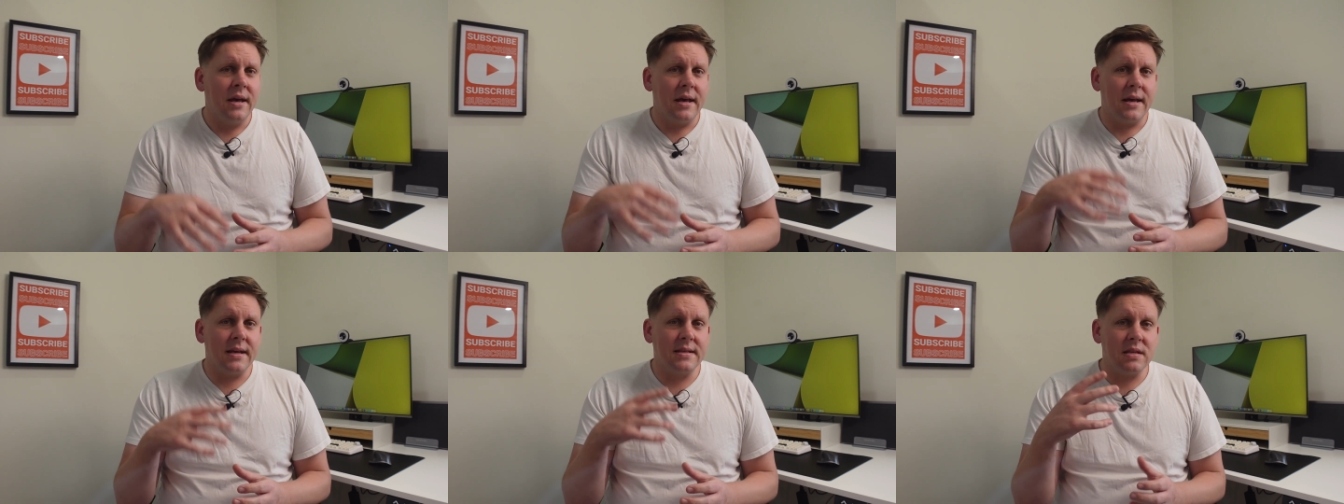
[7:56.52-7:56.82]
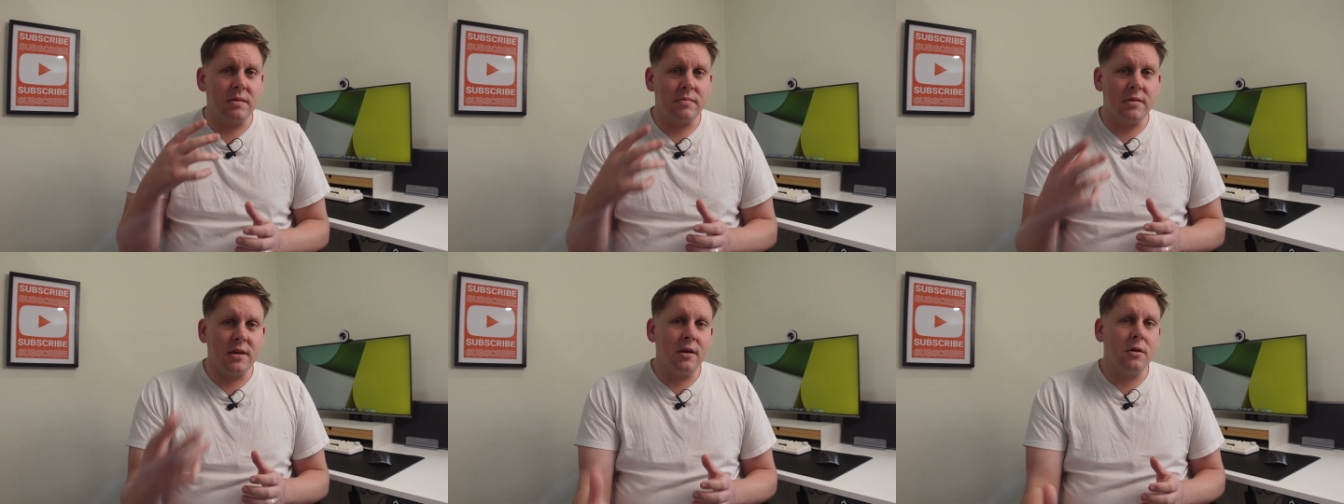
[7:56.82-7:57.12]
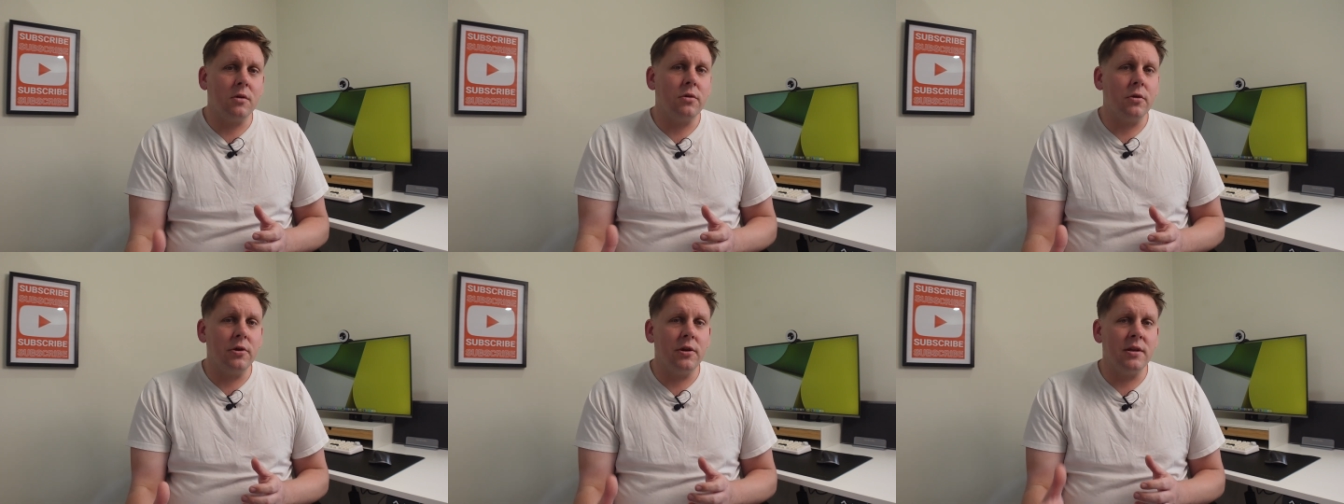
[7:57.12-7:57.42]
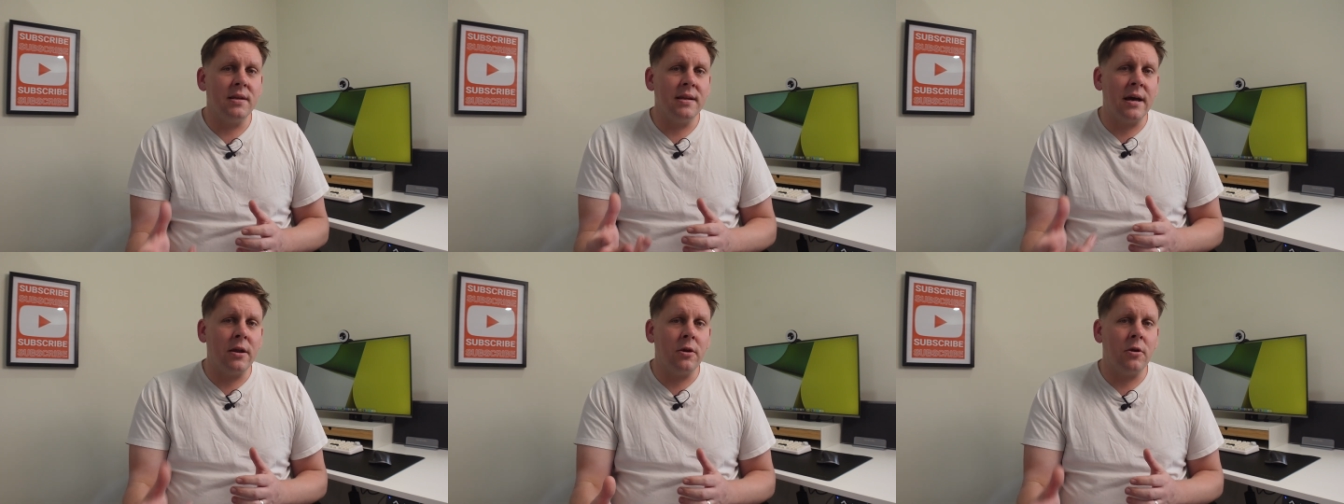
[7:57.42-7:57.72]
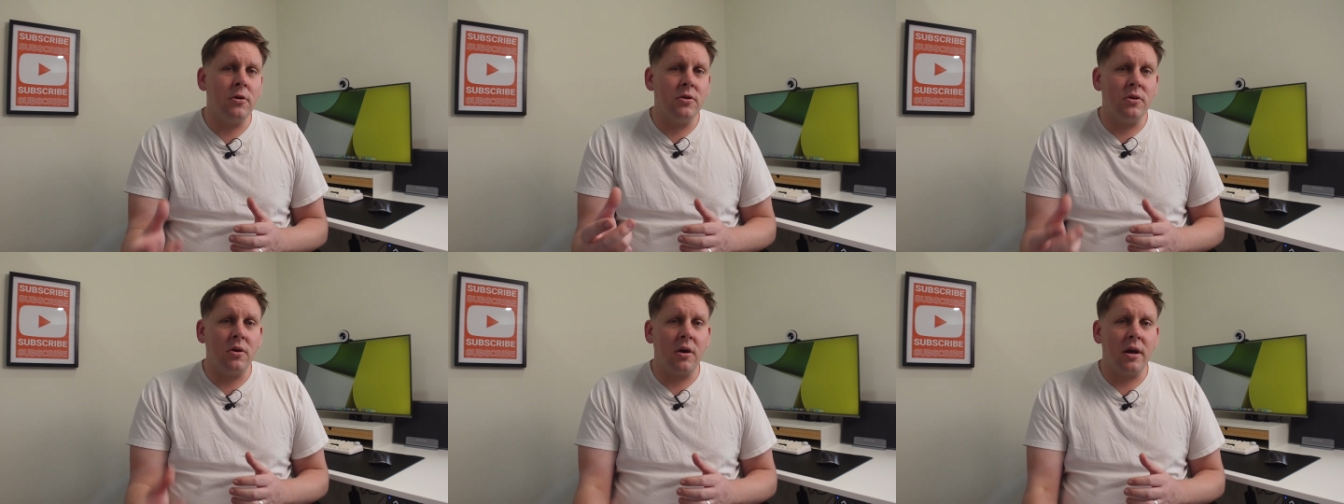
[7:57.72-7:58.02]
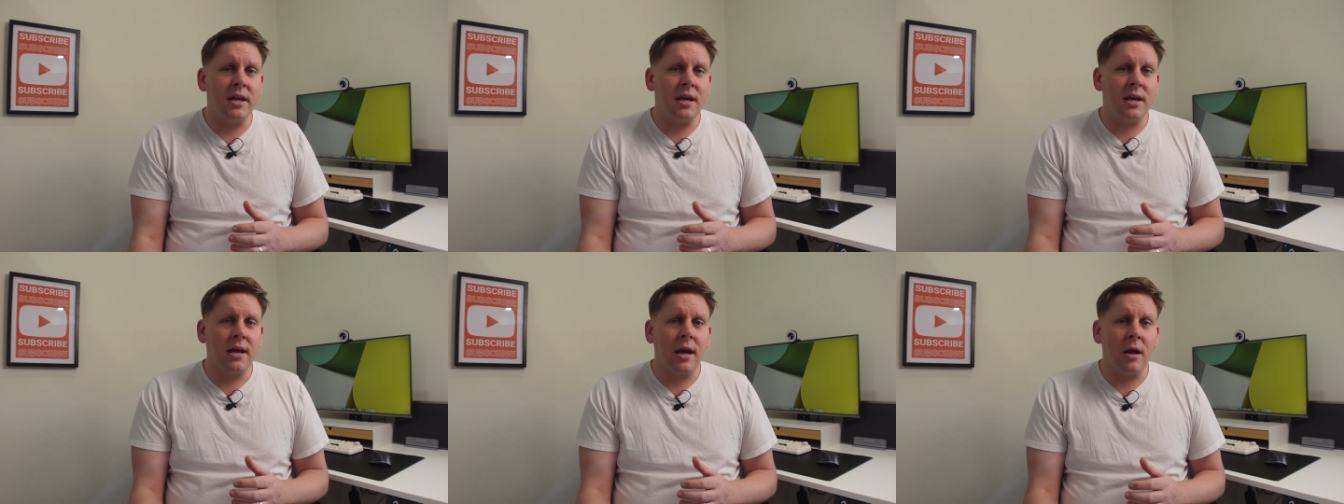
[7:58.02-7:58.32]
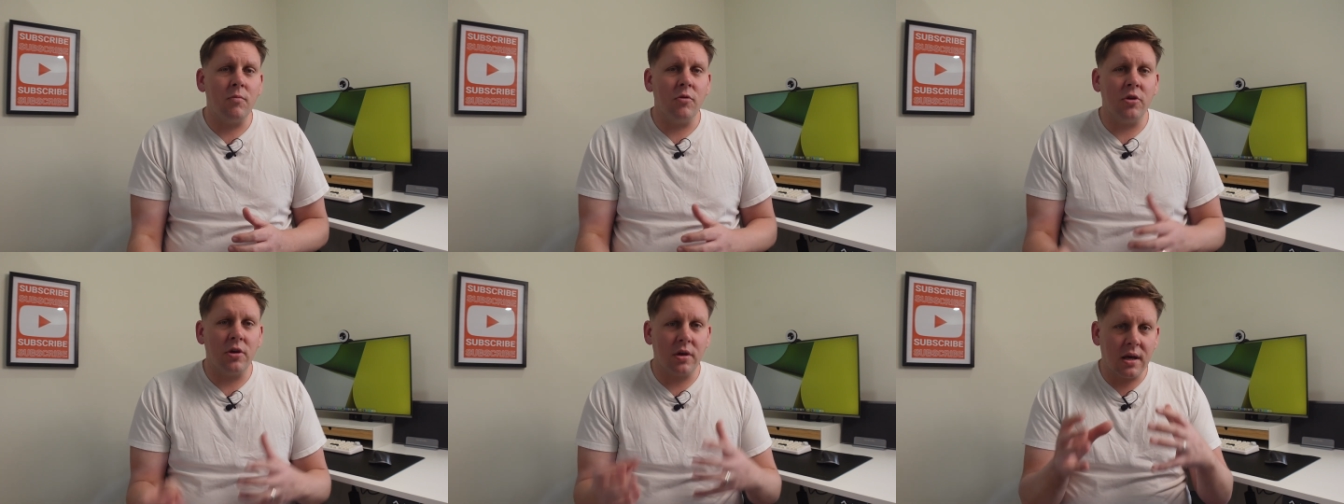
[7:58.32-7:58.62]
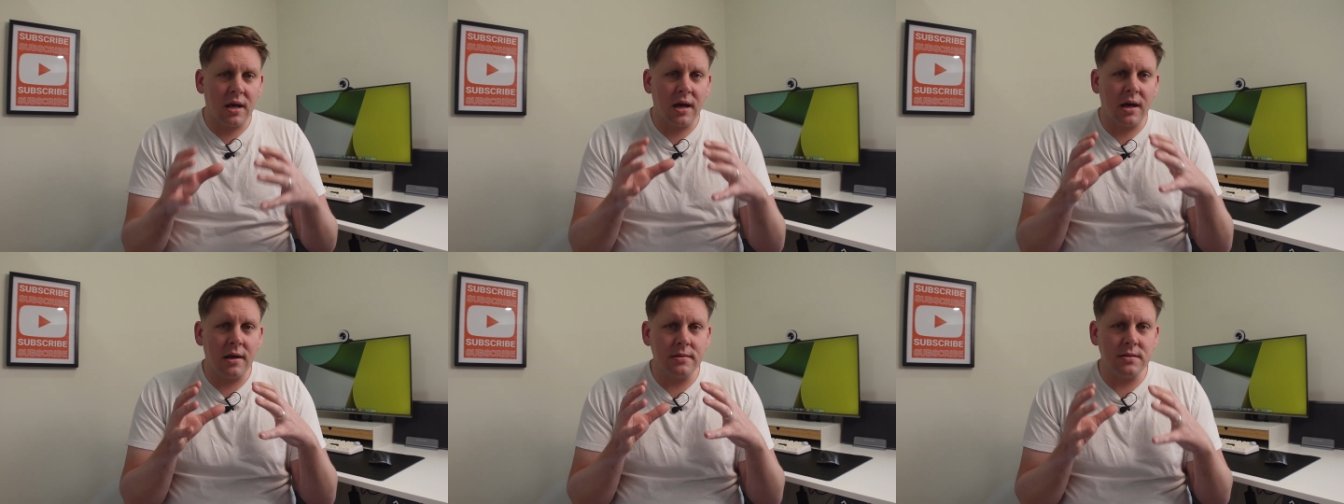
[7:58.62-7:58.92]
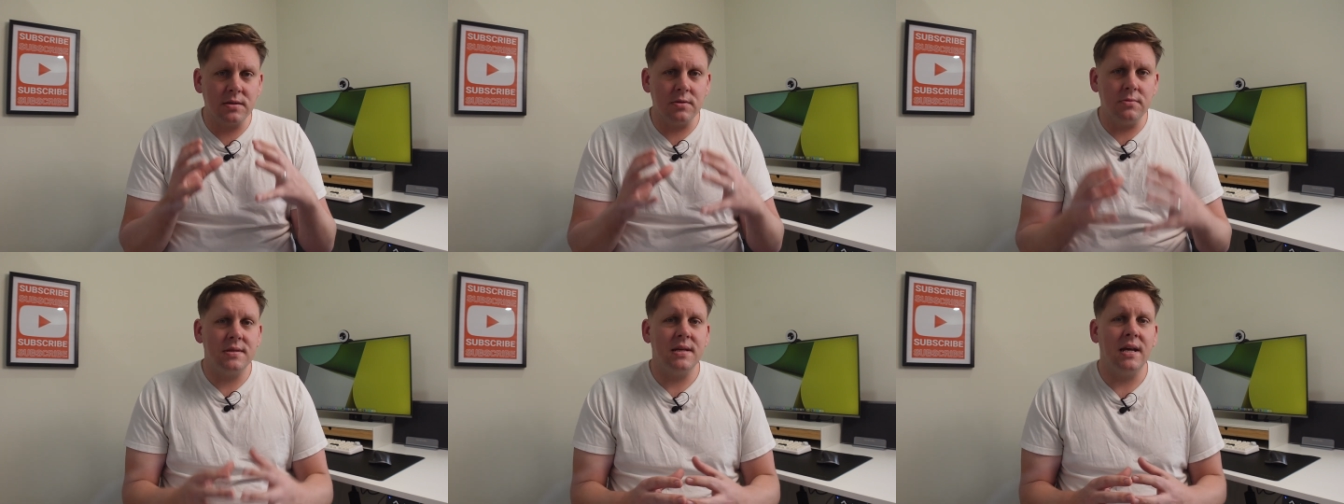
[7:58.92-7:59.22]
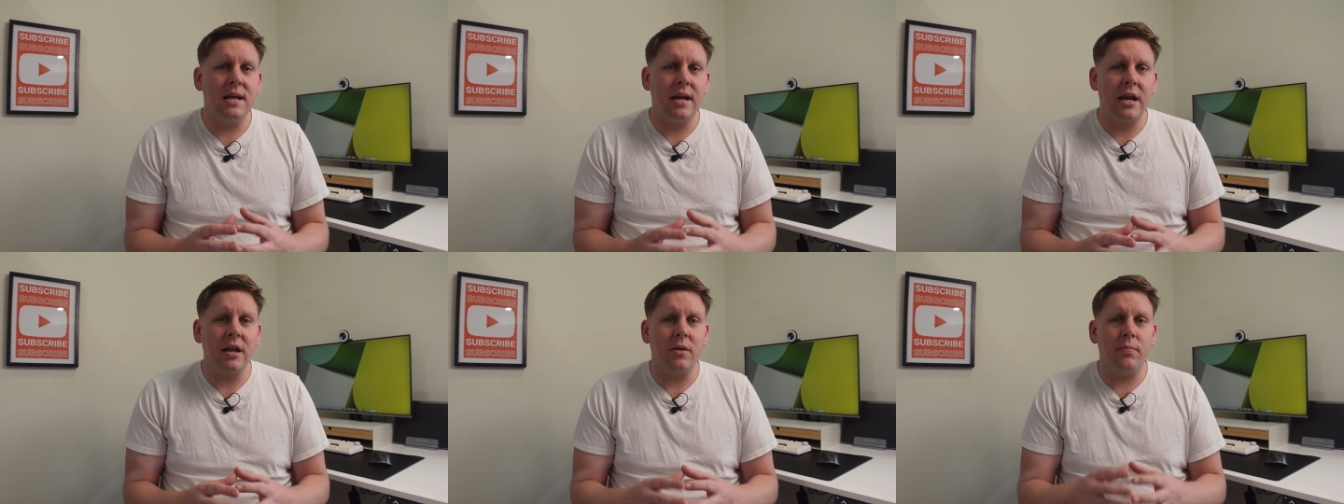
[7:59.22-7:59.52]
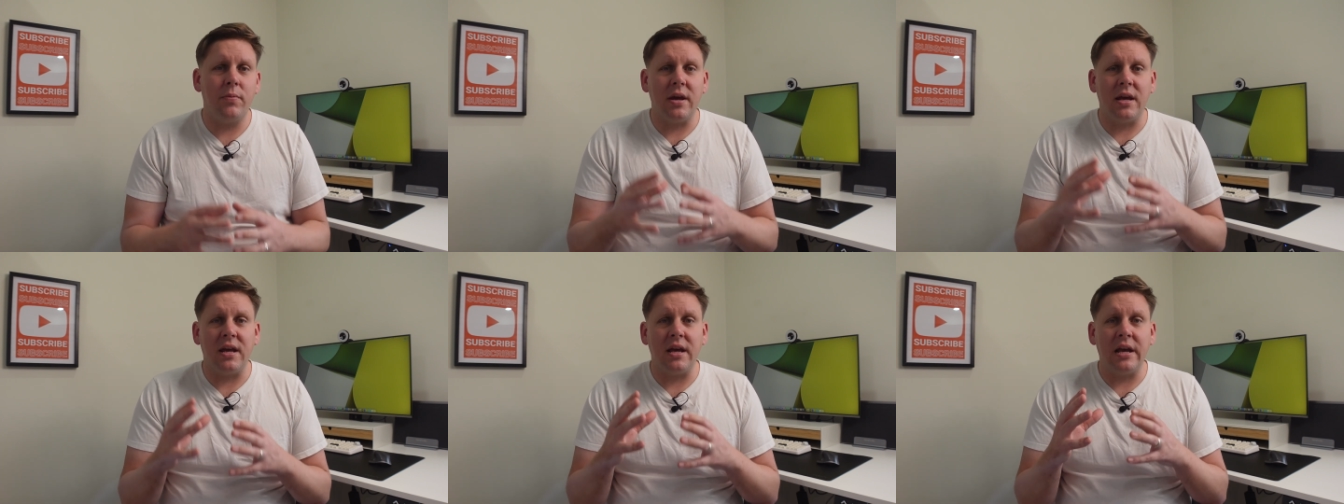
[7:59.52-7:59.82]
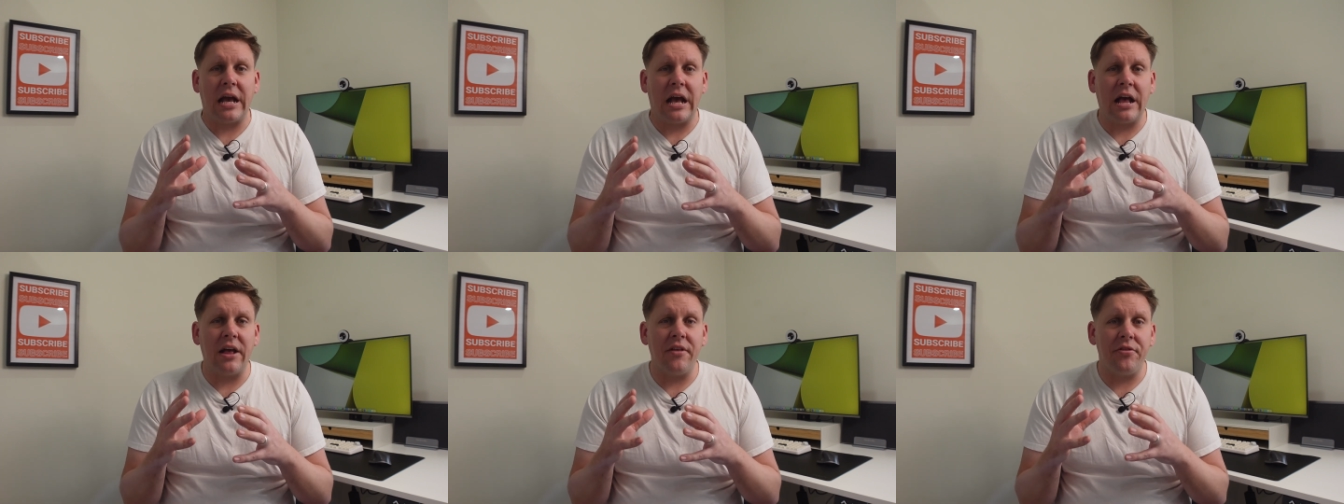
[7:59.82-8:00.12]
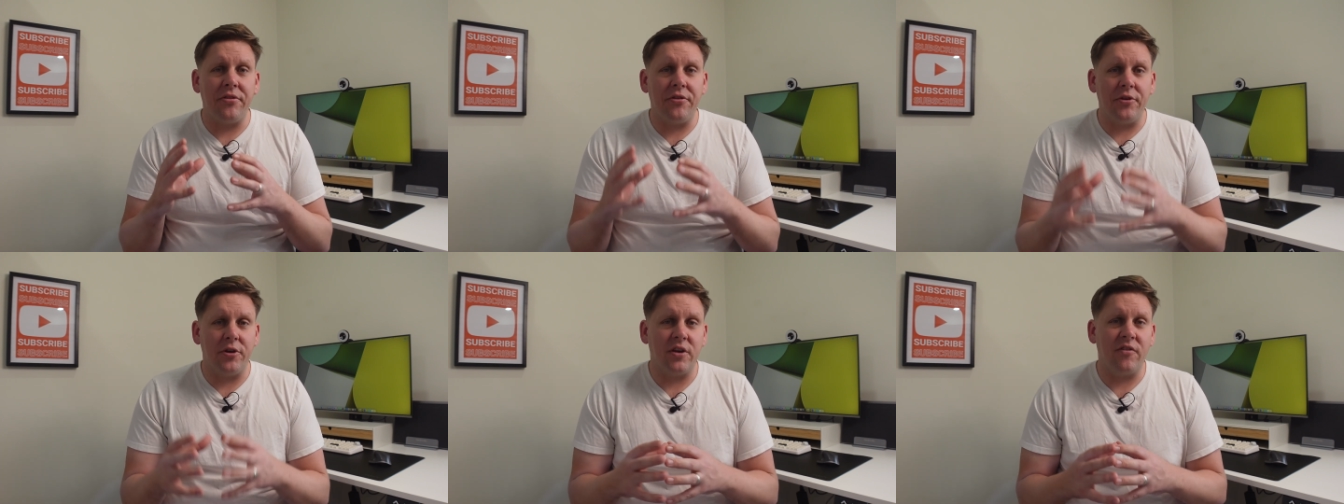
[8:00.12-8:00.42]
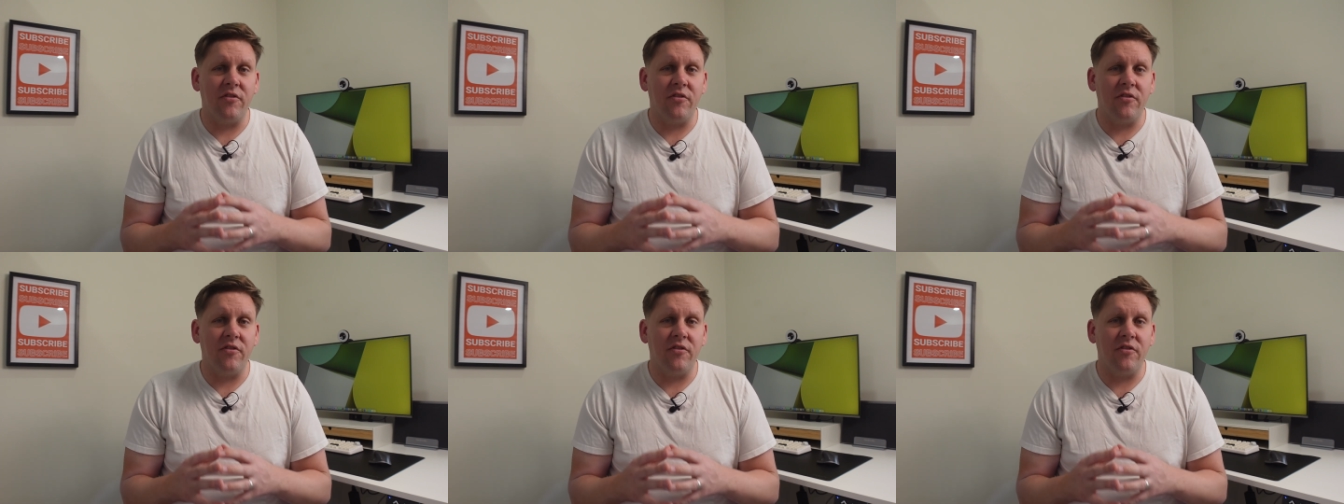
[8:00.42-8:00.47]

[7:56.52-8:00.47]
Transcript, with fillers: except the included Nano 90 camera can't do 1080p at 30